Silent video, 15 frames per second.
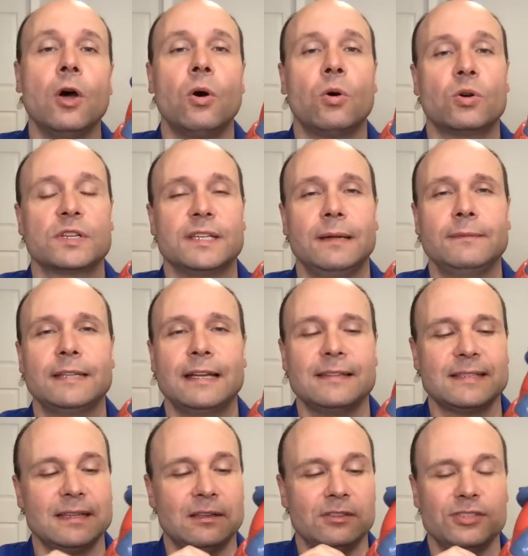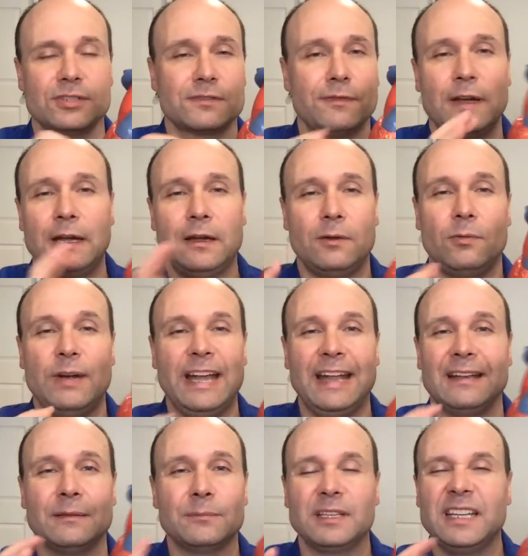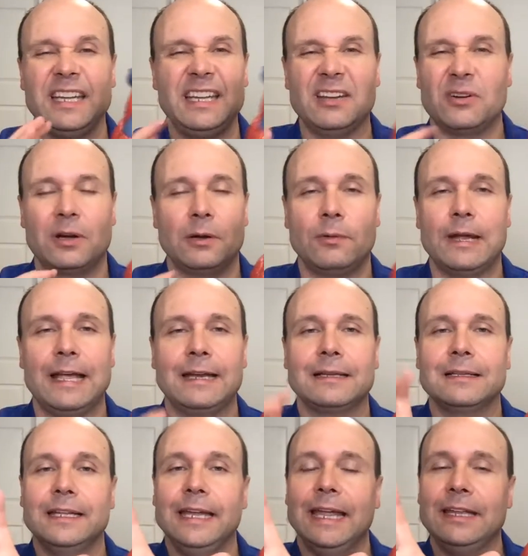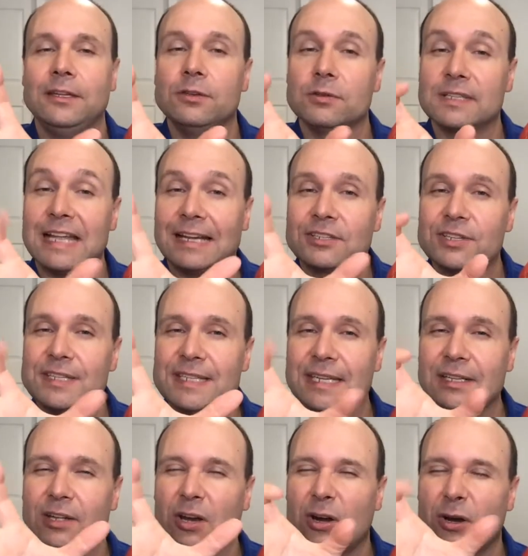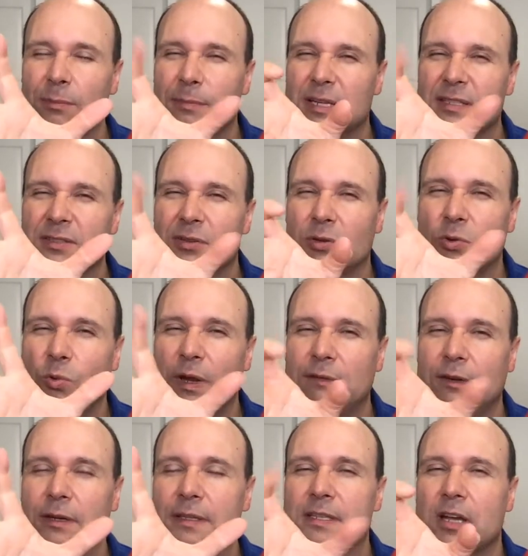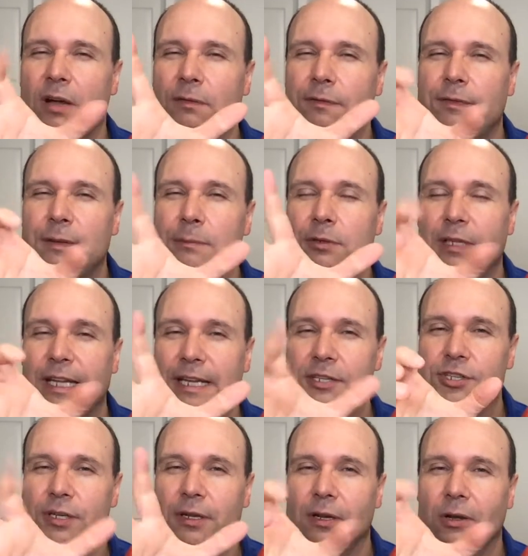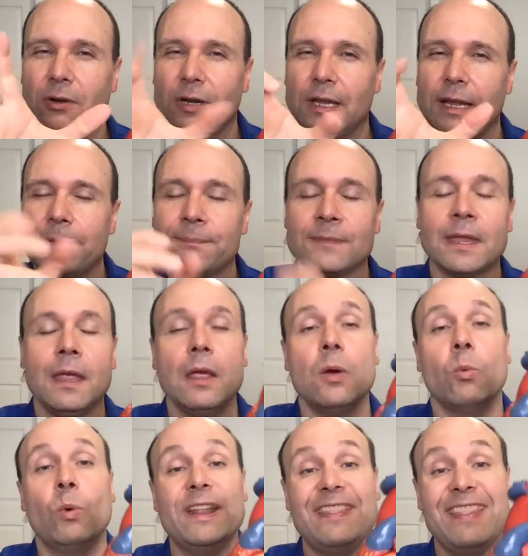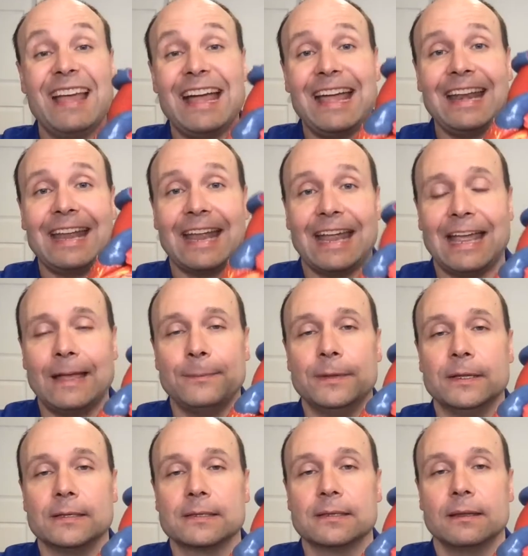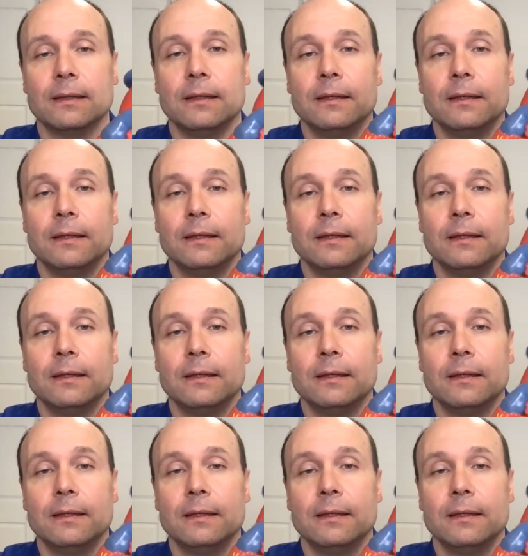or sometimes they'll just fire randomly or erratically, and you'll actually see the heart muscle quiver. It's called fibrillation, okay? When that happens,